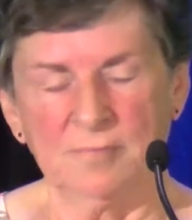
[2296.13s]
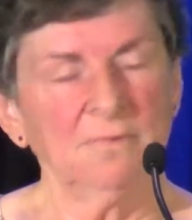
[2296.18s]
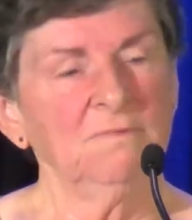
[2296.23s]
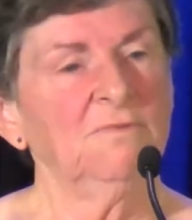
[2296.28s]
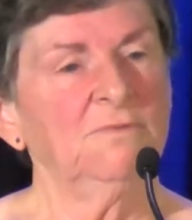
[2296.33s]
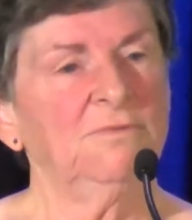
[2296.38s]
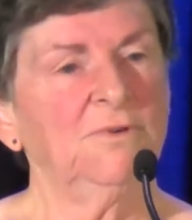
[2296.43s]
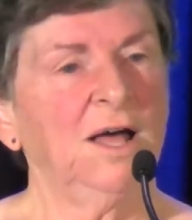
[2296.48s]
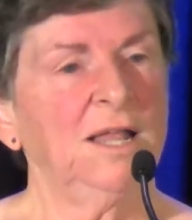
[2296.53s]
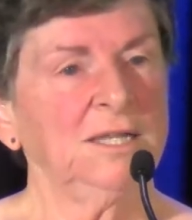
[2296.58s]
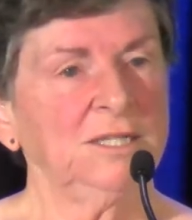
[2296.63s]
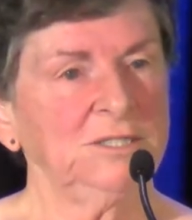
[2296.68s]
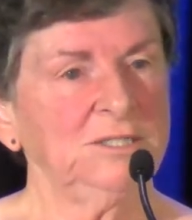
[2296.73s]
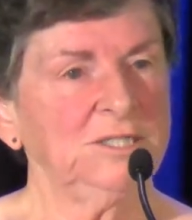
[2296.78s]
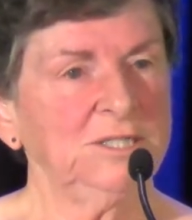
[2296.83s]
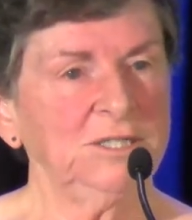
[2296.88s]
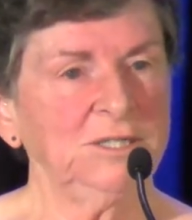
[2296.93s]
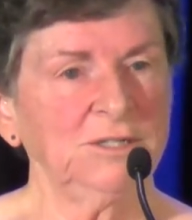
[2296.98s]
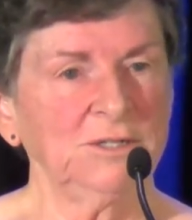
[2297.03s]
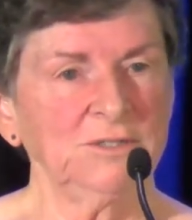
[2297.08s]

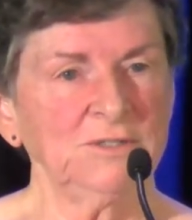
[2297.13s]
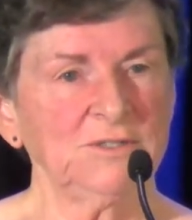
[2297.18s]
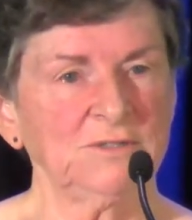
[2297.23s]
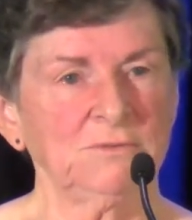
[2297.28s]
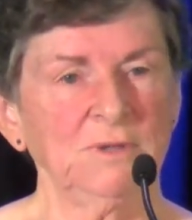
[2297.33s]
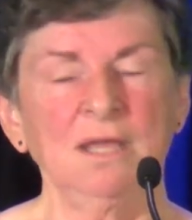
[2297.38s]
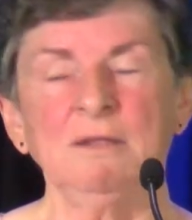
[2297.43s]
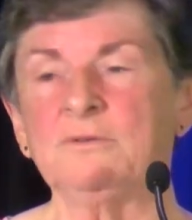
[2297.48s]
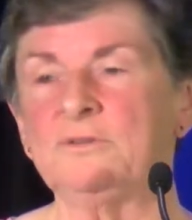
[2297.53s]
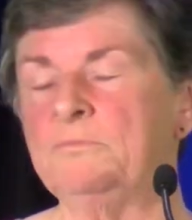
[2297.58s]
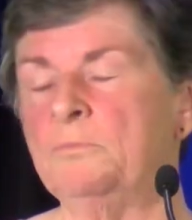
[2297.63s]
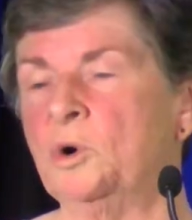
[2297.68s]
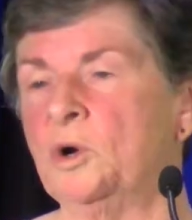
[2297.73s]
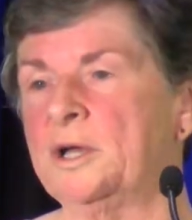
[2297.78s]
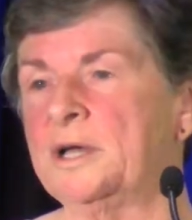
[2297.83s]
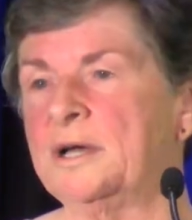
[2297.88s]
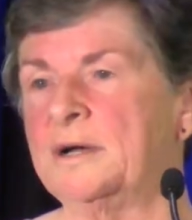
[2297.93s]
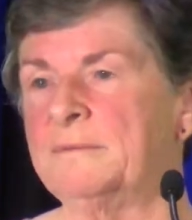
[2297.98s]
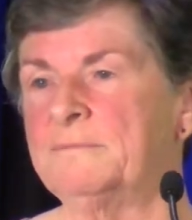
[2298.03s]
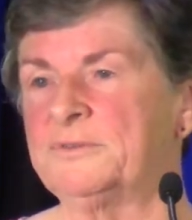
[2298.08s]
volunteers more
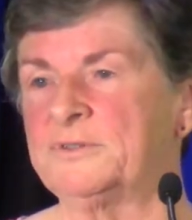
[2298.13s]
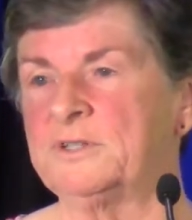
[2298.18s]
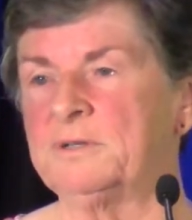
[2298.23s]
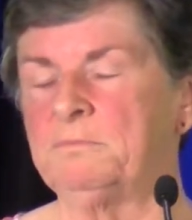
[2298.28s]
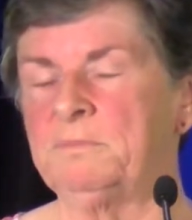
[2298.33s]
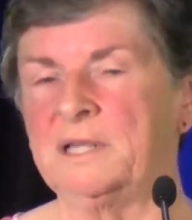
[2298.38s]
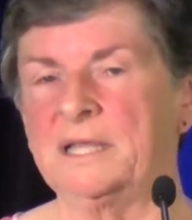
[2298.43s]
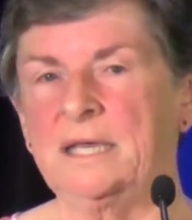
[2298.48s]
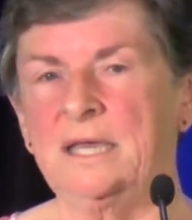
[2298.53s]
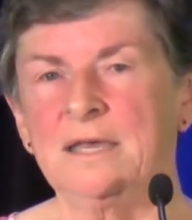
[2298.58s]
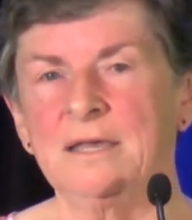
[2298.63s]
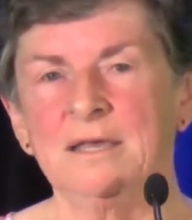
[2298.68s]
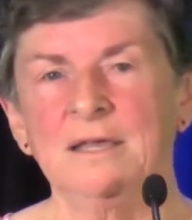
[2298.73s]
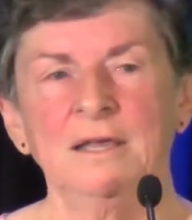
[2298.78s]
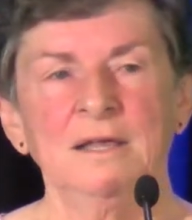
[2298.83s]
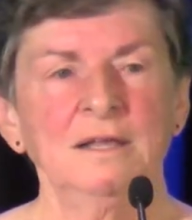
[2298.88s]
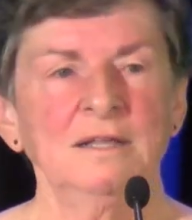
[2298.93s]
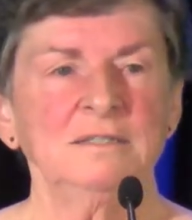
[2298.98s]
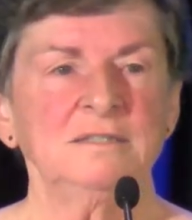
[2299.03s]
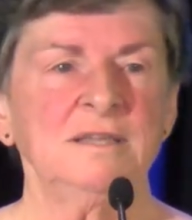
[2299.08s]
comfortably.
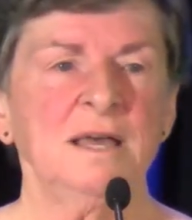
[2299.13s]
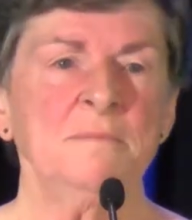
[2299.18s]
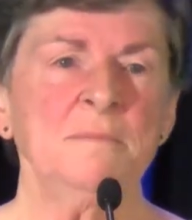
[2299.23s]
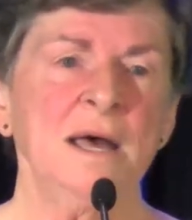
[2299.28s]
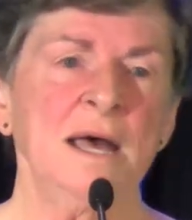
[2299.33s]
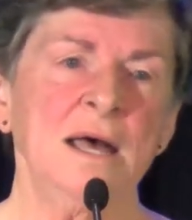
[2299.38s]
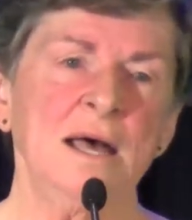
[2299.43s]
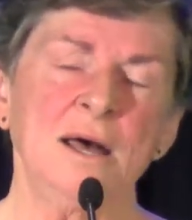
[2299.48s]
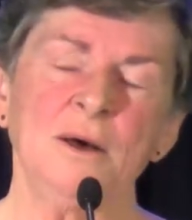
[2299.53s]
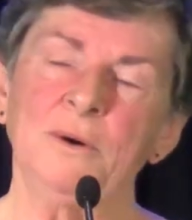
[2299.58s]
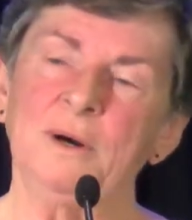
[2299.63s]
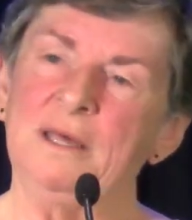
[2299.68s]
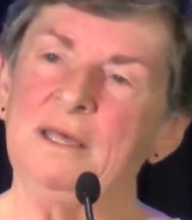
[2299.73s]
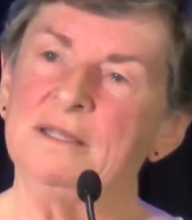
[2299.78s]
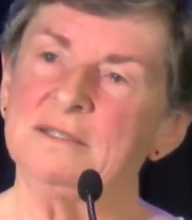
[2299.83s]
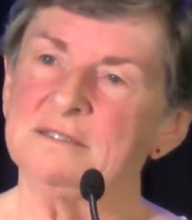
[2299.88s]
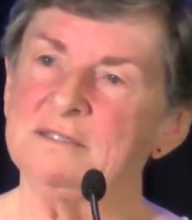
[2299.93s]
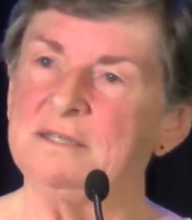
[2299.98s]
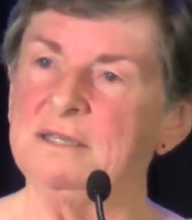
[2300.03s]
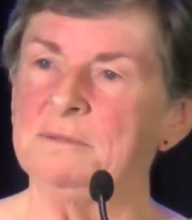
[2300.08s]
Somehow
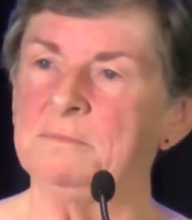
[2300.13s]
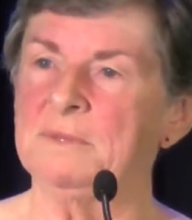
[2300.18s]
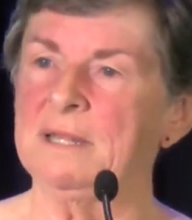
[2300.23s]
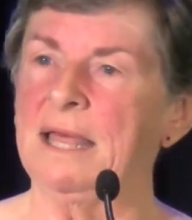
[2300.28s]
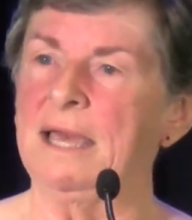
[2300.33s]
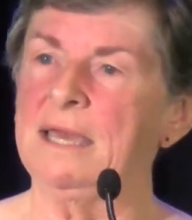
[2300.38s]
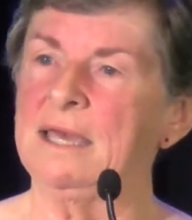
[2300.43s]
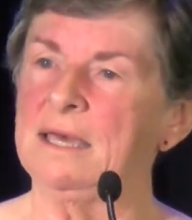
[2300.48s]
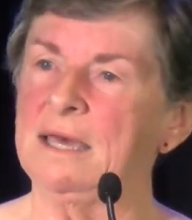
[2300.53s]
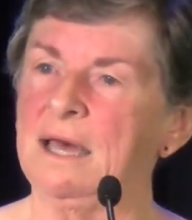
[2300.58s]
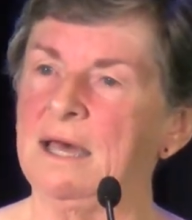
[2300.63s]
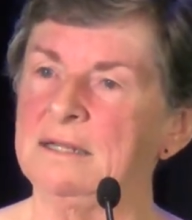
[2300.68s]
it seemed like